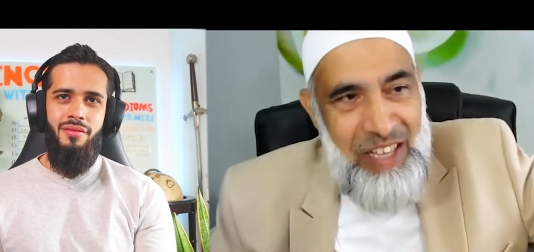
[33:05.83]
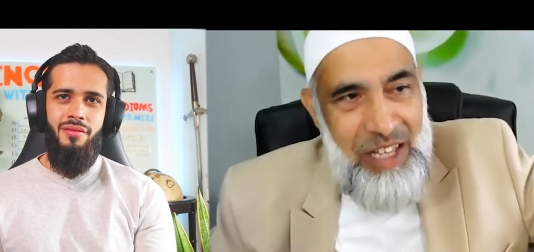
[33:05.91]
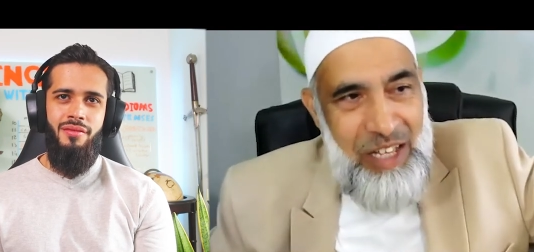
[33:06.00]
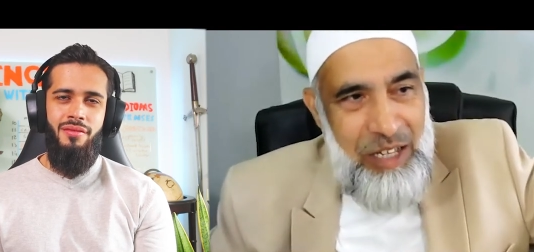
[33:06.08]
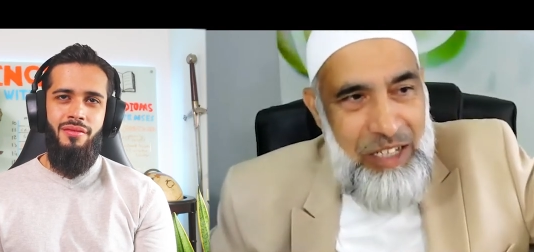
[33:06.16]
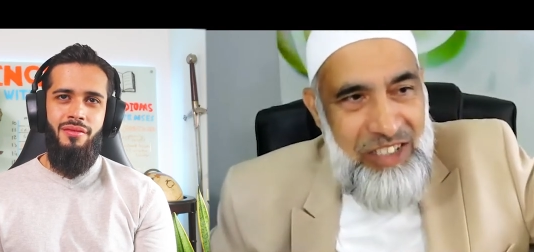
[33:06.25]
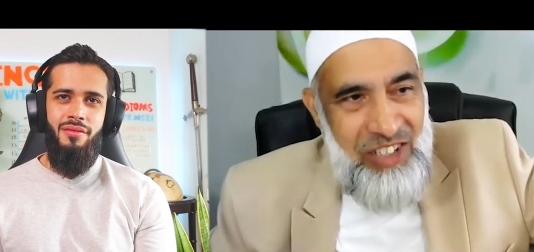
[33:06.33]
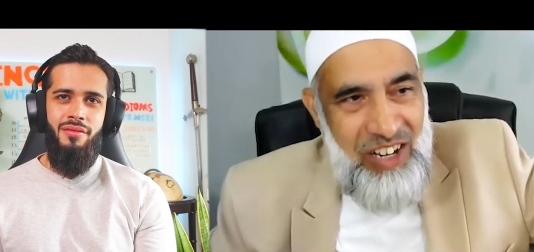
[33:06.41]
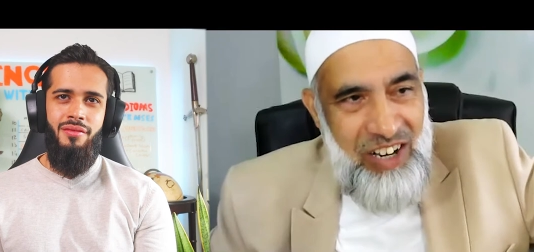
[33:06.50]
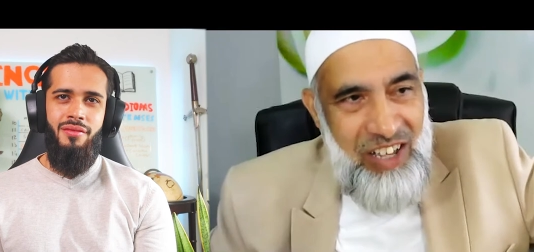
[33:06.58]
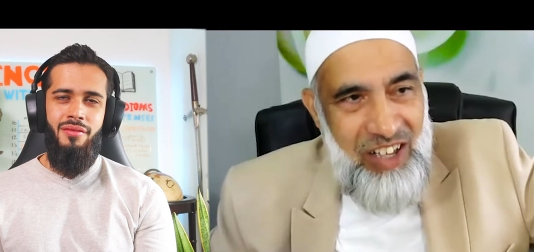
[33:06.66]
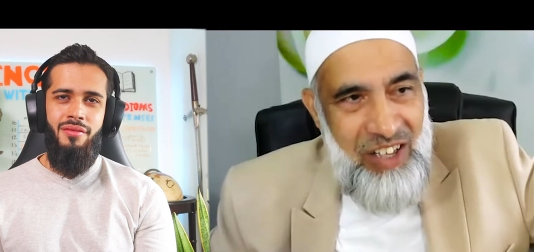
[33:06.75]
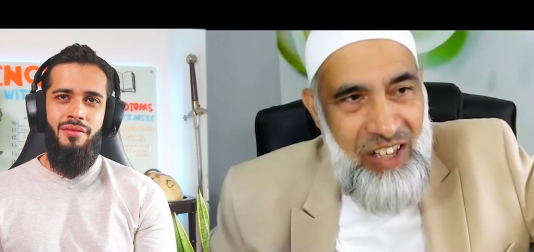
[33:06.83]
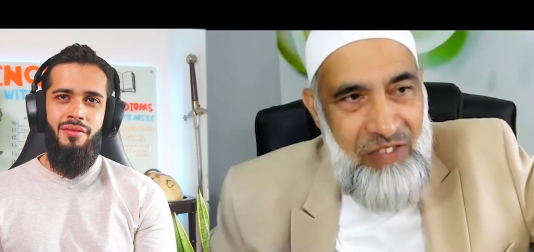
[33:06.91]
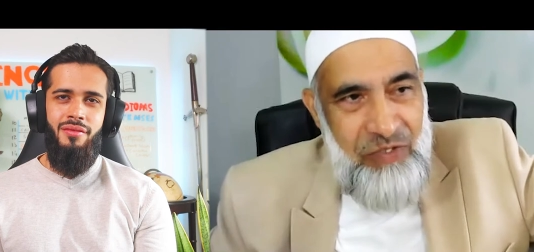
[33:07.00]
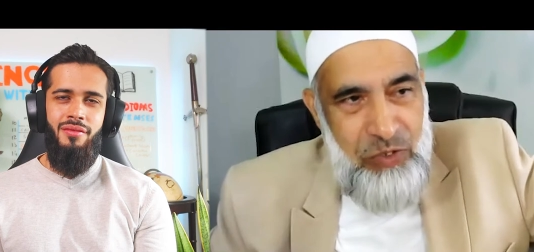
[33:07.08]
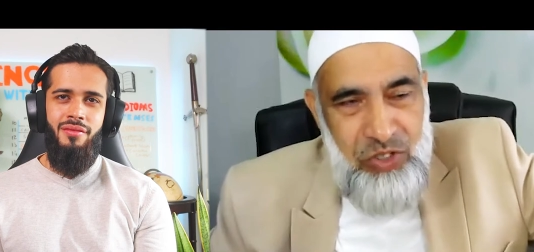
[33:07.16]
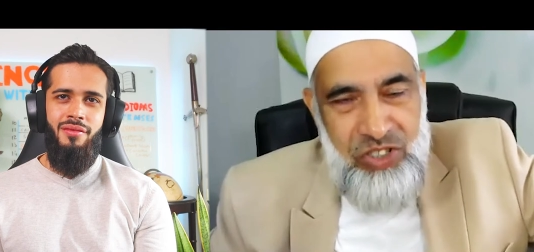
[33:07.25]
Speaker 1: uh, inshallah,
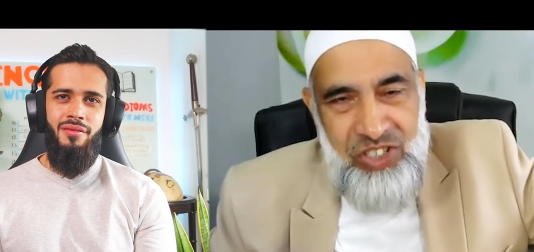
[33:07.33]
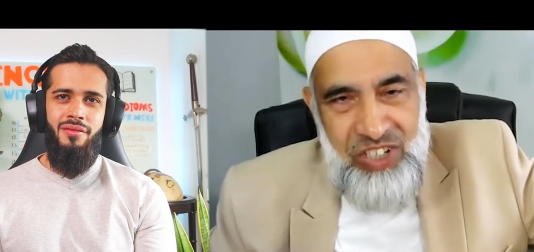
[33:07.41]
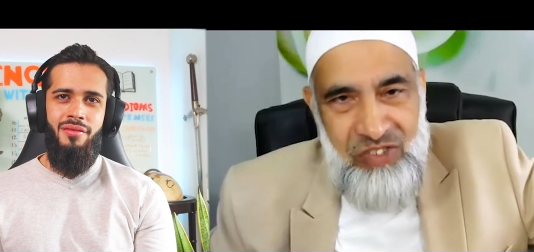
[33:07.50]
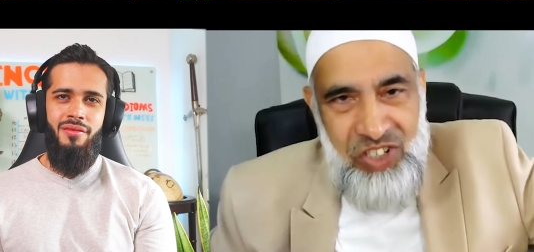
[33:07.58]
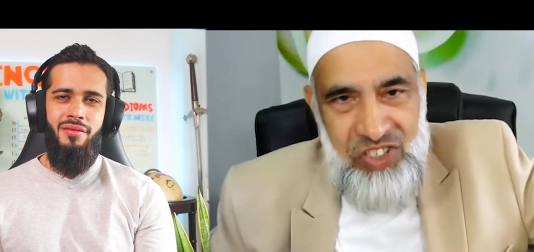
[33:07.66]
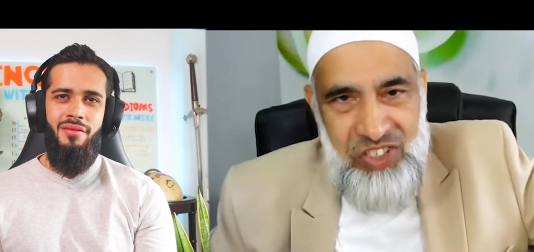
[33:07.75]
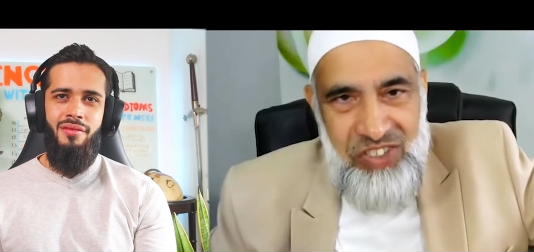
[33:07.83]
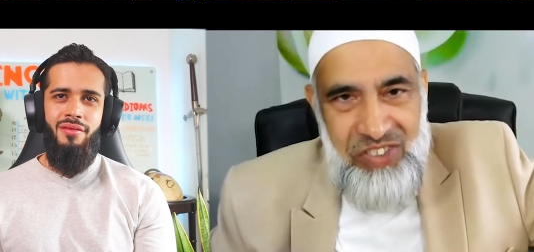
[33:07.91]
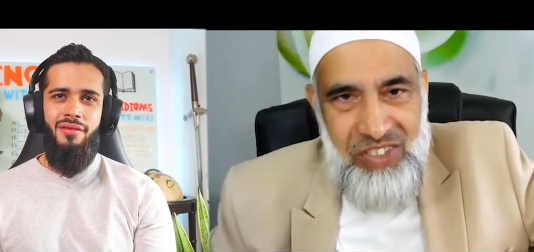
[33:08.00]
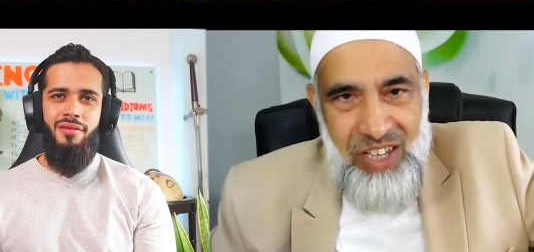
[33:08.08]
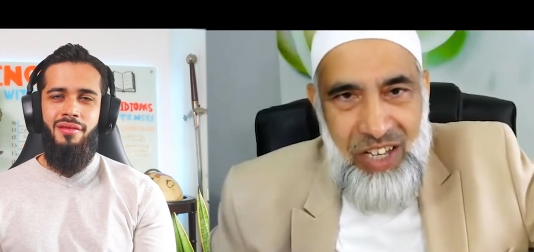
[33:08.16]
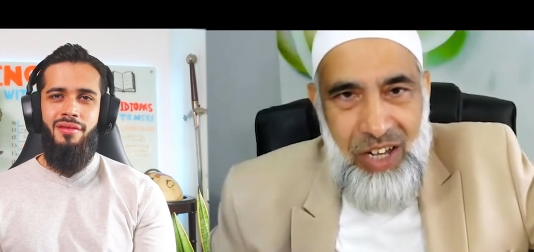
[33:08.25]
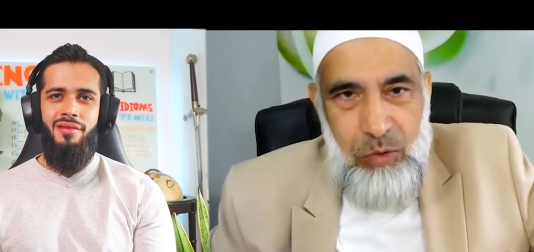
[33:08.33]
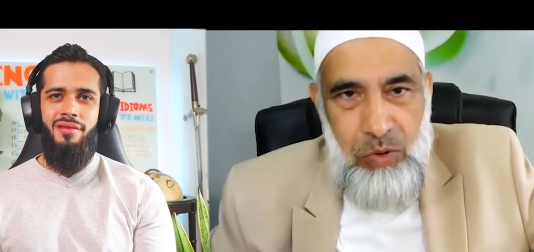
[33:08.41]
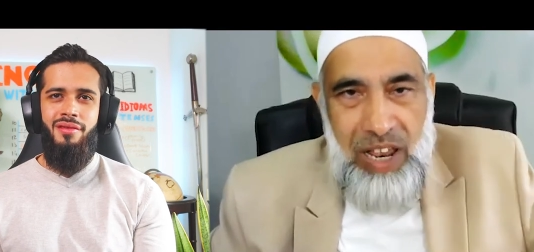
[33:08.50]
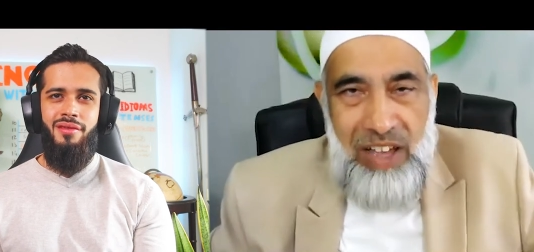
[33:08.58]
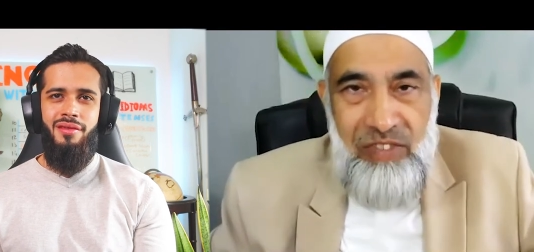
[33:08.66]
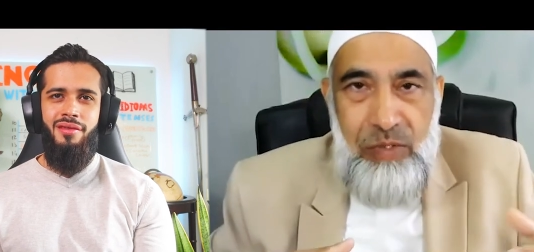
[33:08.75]
future generations will
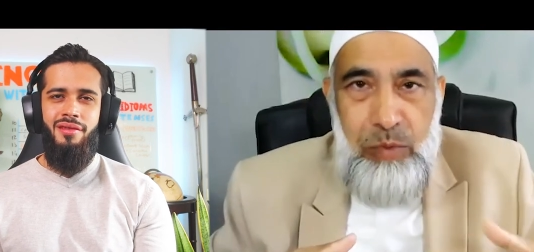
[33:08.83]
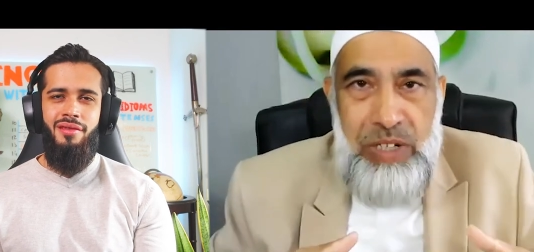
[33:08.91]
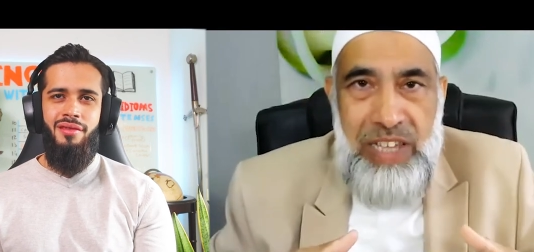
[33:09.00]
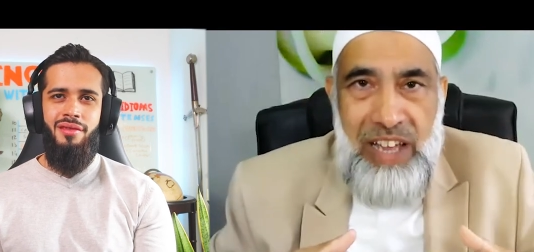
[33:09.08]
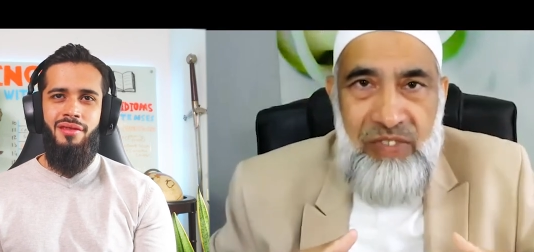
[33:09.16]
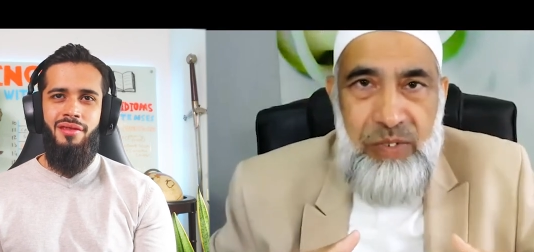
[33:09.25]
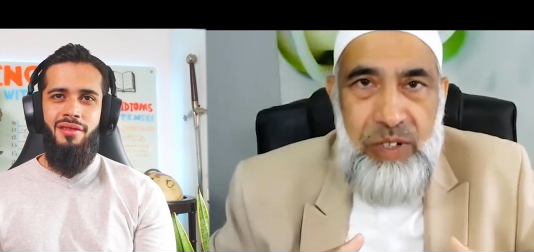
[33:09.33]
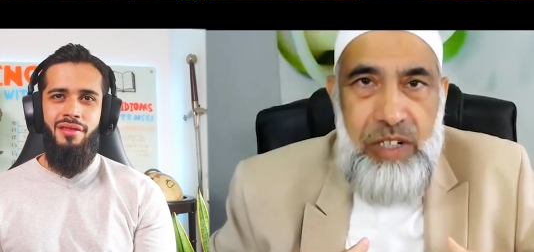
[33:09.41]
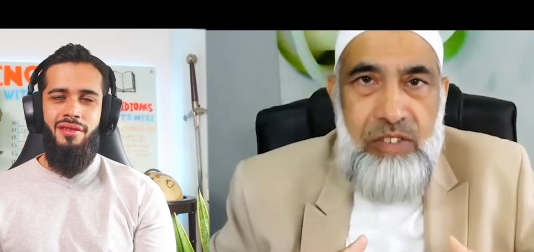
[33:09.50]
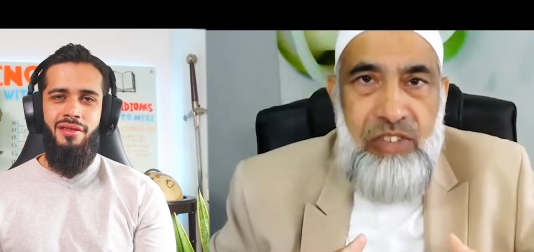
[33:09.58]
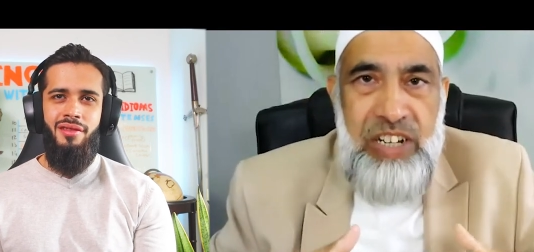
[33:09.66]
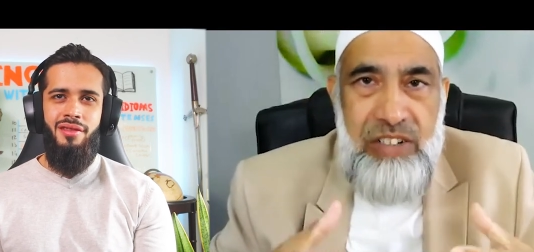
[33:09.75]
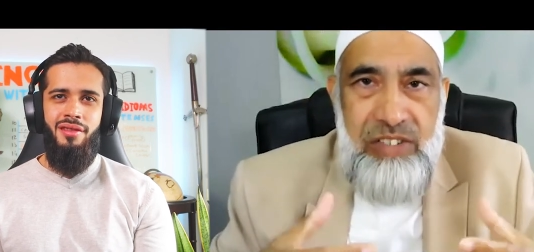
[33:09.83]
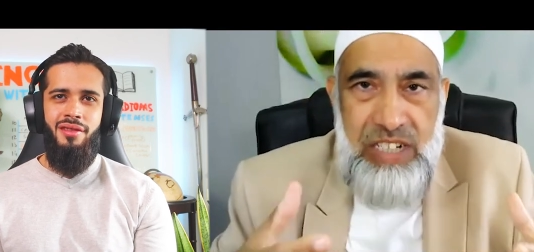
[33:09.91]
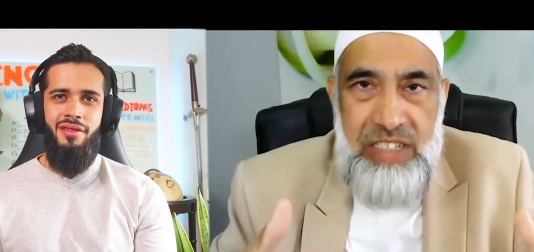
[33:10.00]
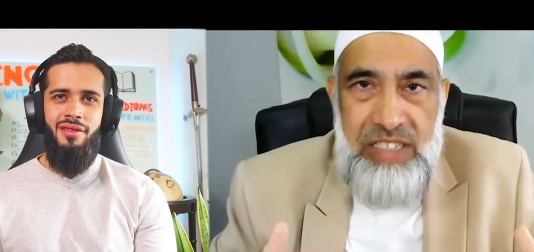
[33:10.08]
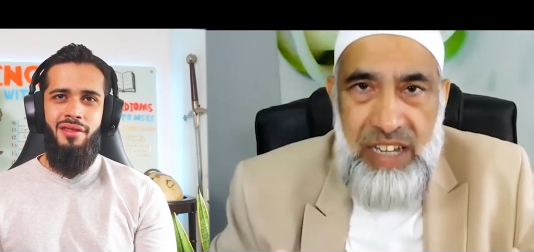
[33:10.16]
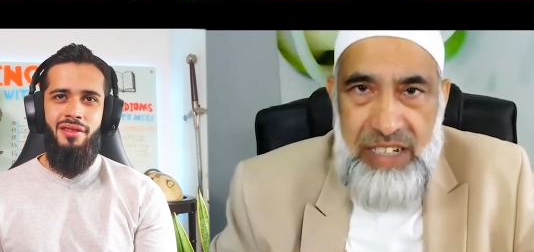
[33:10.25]
have, when they have greater
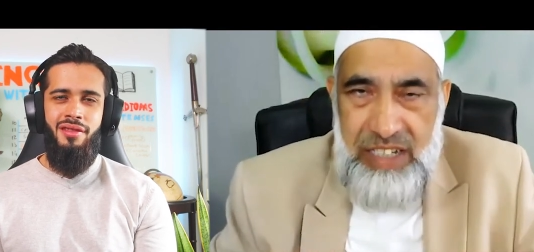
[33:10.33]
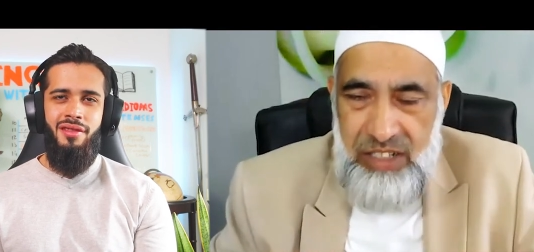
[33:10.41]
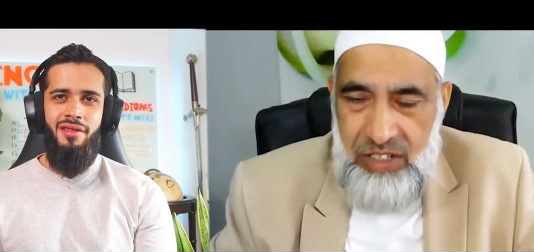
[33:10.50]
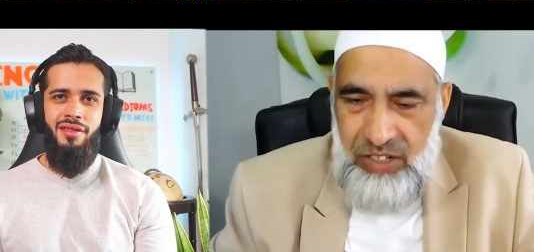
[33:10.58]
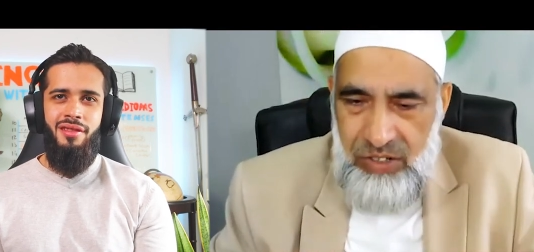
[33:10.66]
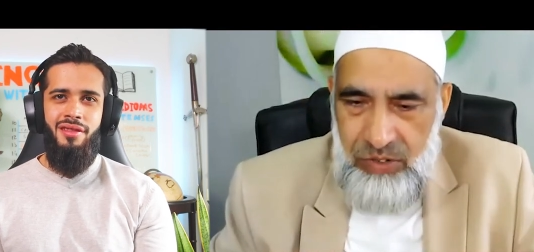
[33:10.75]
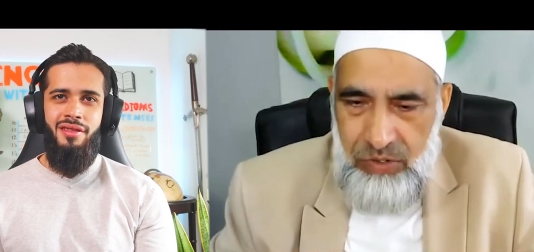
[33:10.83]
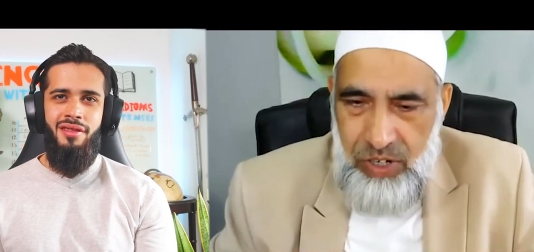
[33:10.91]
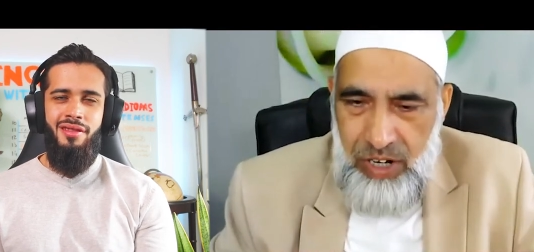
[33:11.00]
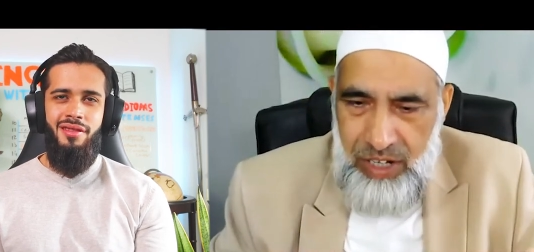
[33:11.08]
insight into